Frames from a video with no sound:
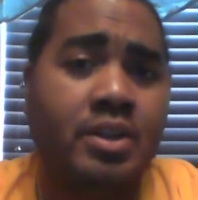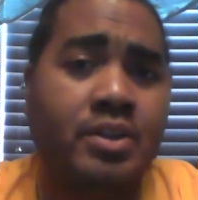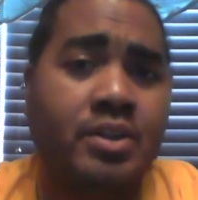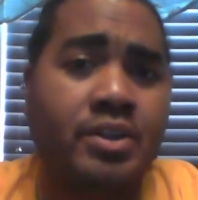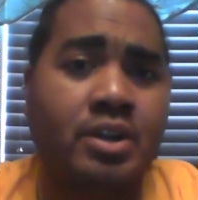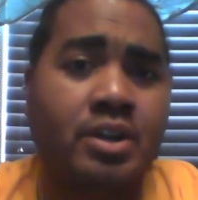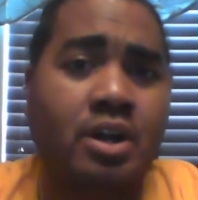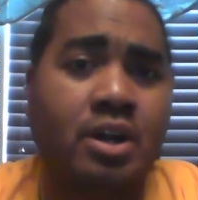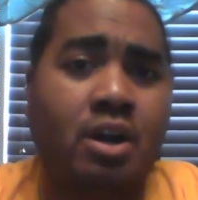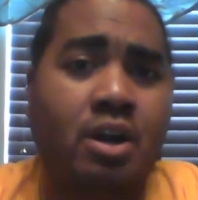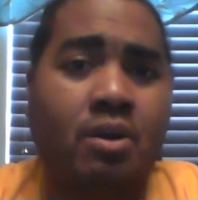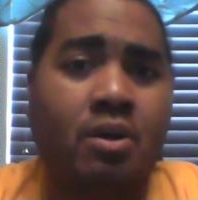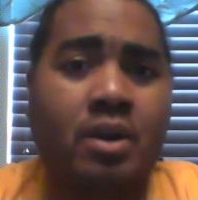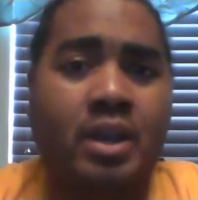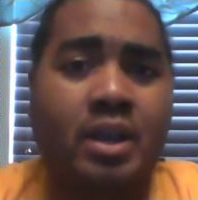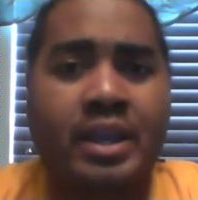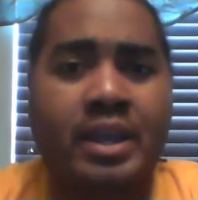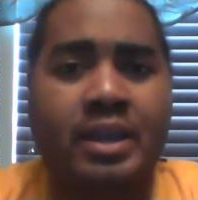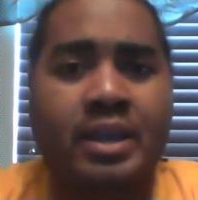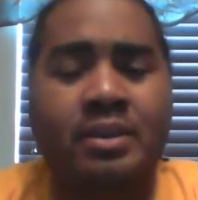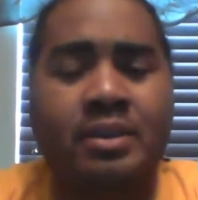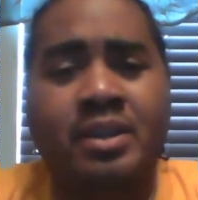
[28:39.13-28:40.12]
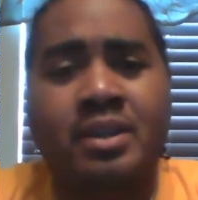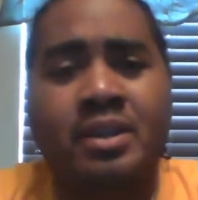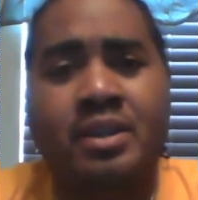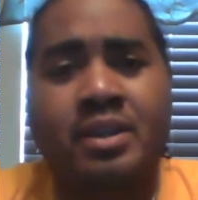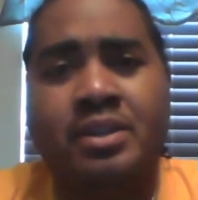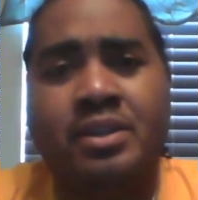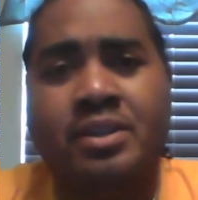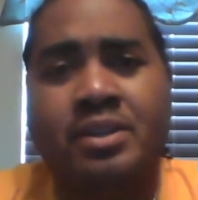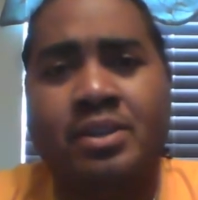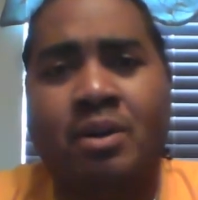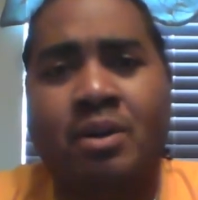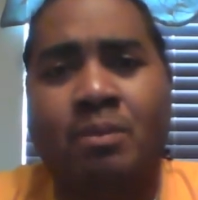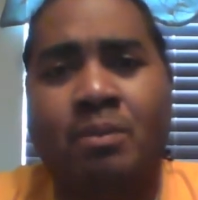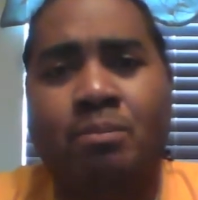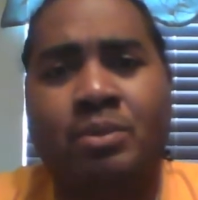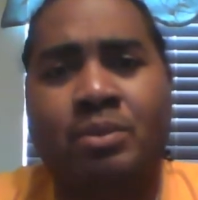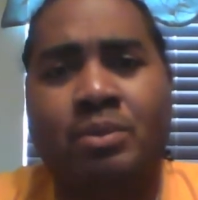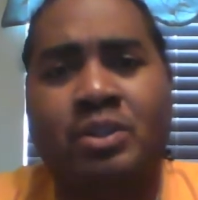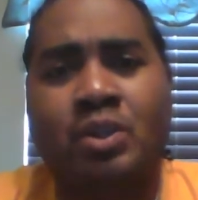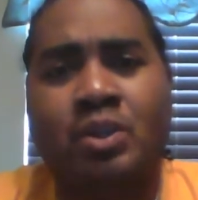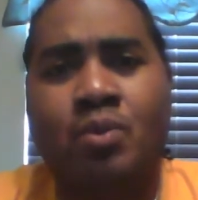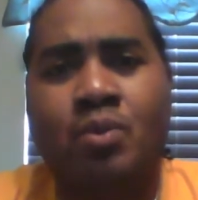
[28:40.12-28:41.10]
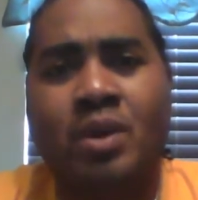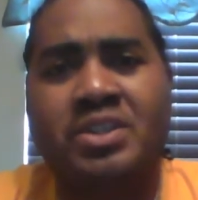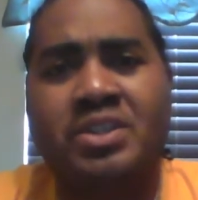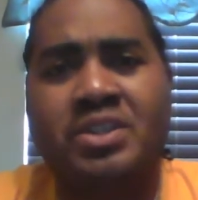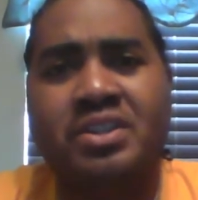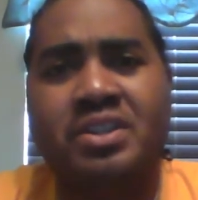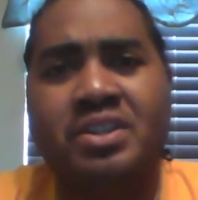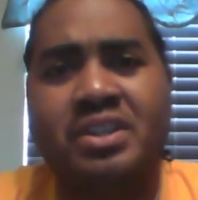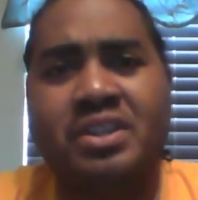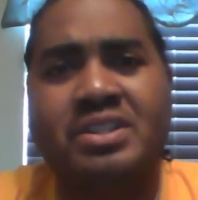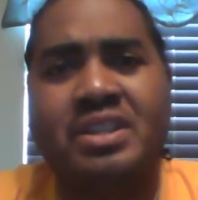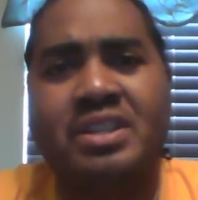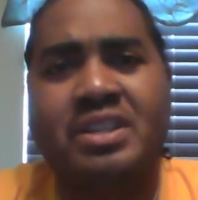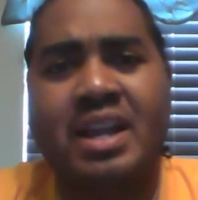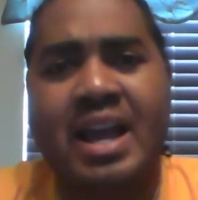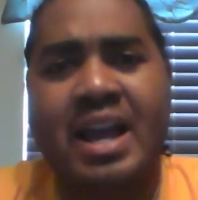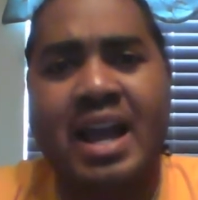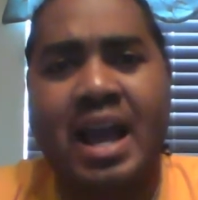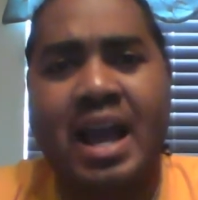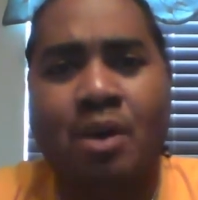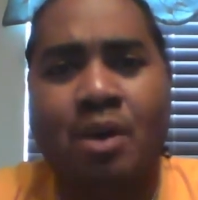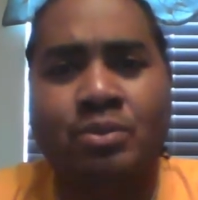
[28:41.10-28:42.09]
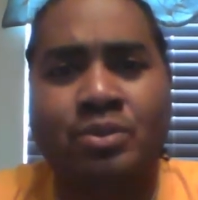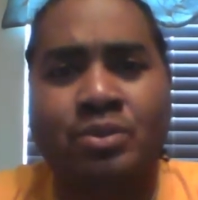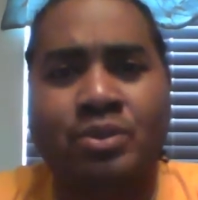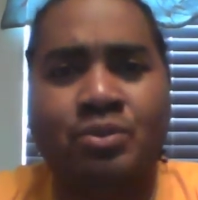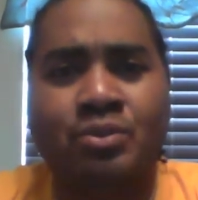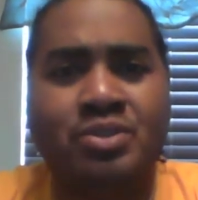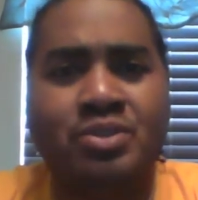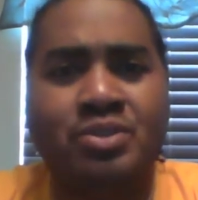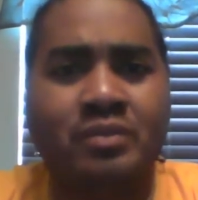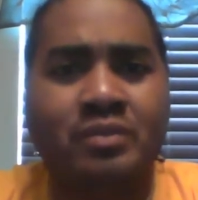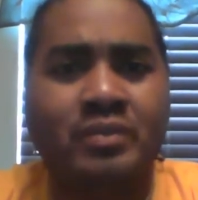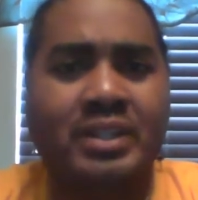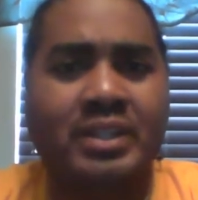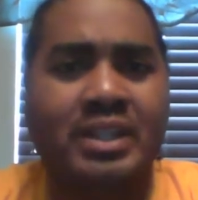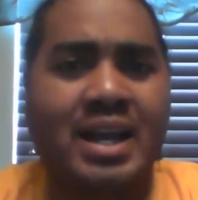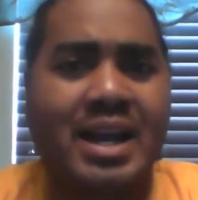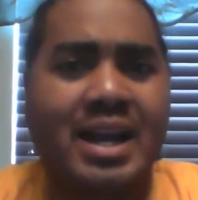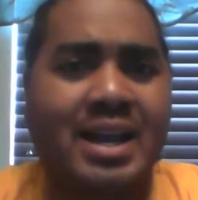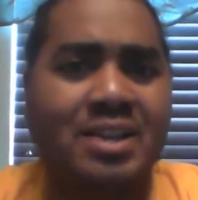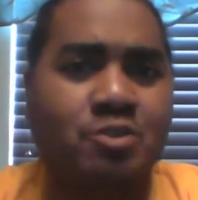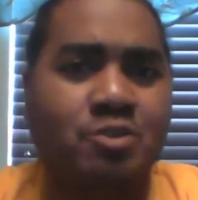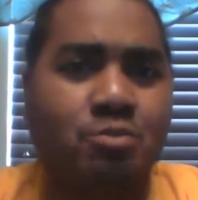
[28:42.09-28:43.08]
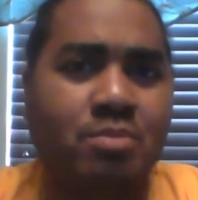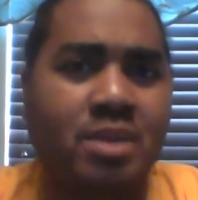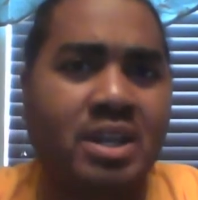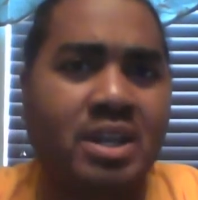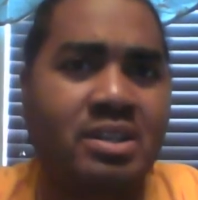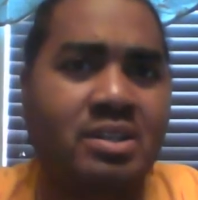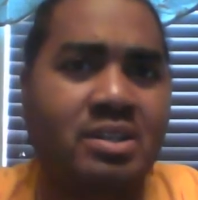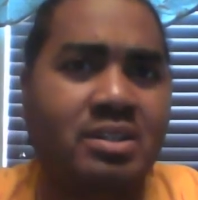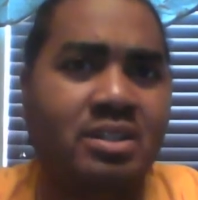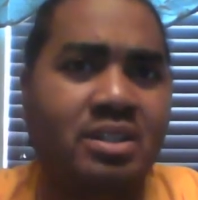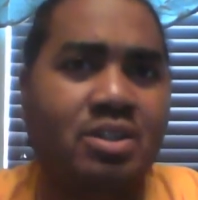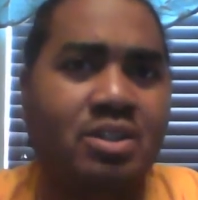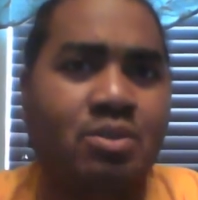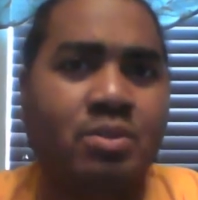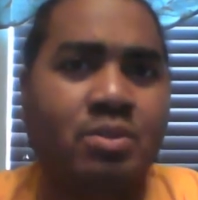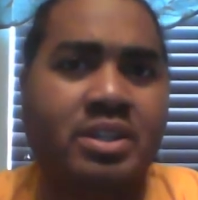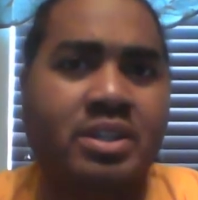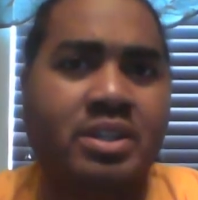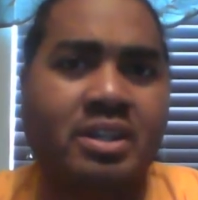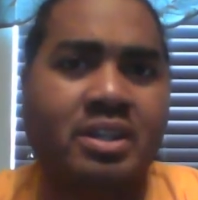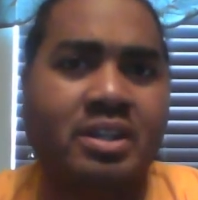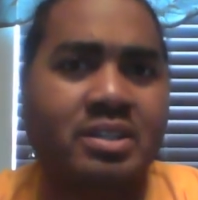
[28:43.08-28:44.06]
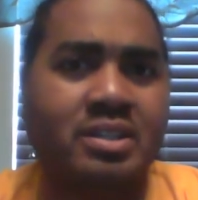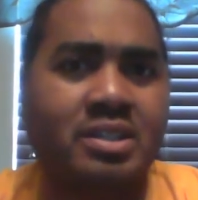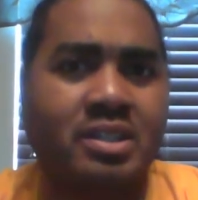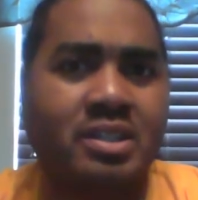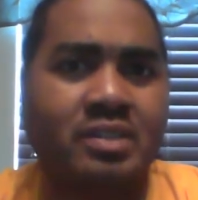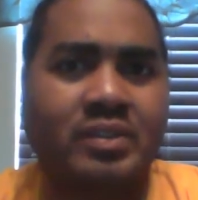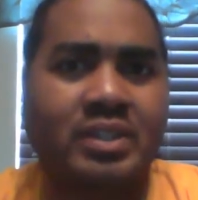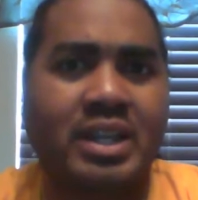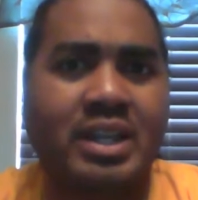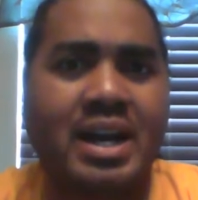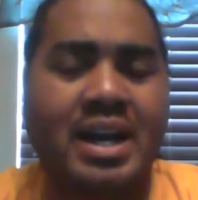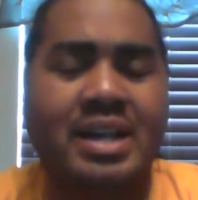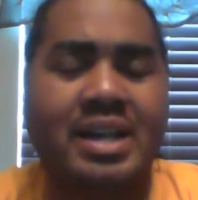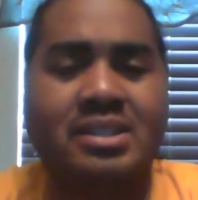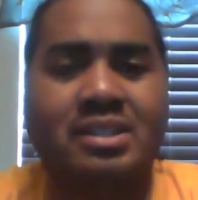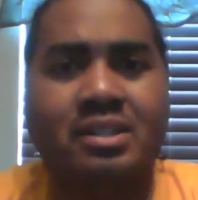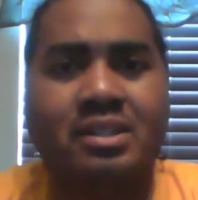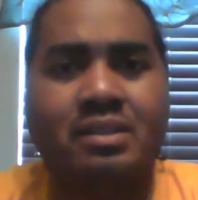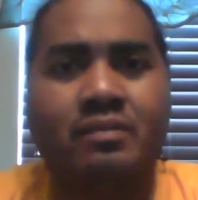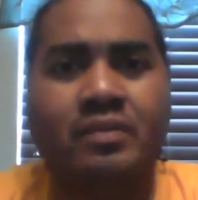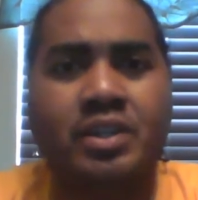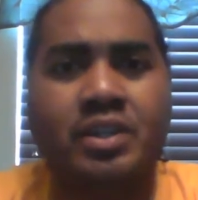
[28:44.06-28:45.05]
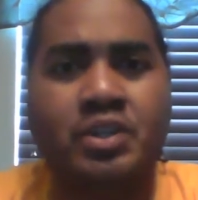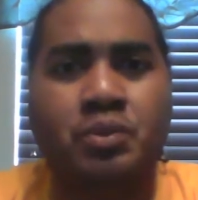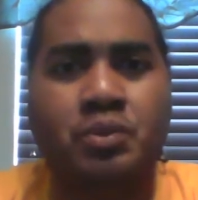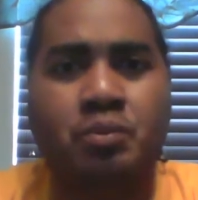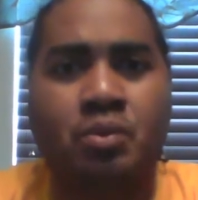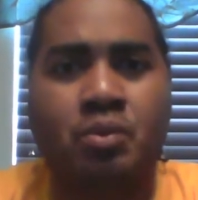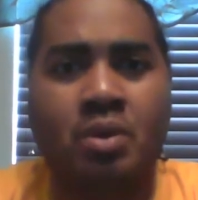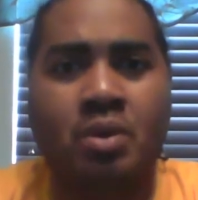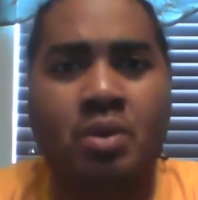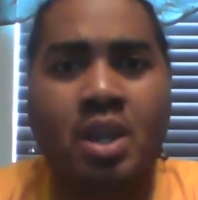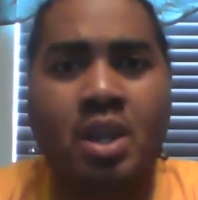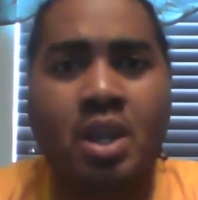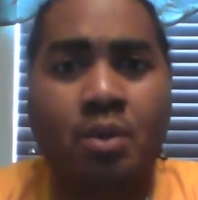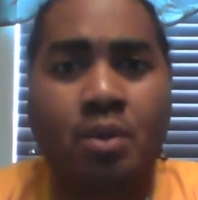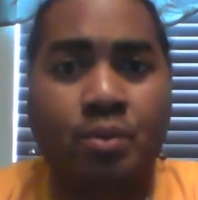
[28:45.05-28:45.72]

You know, and you know, but the question is, how do civilized men deal with an uncivilized individual?